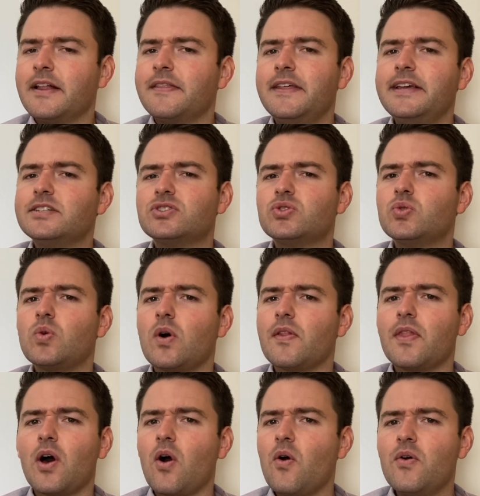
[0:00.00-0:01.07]
these 2 are
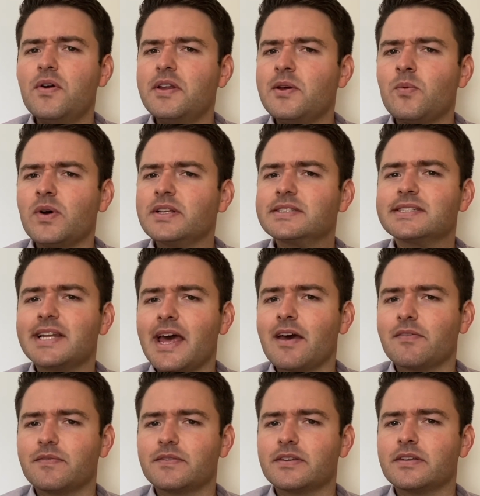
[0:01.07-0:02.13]
the only ones
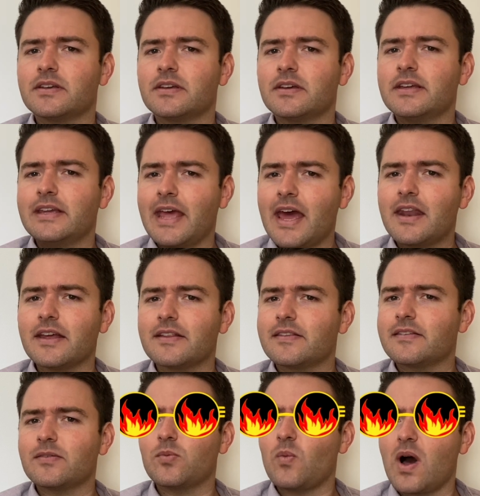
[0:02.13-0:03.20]
left. Get
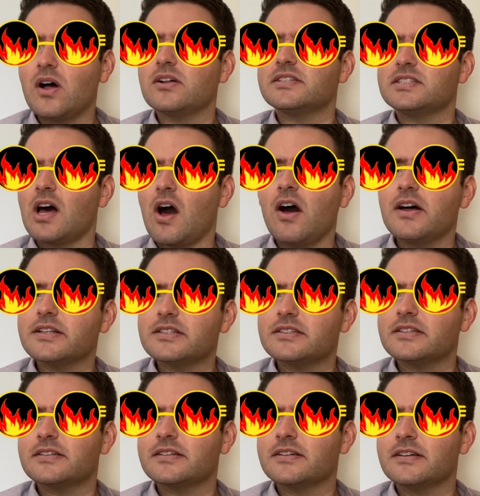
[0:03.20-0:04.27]
it while it's hot.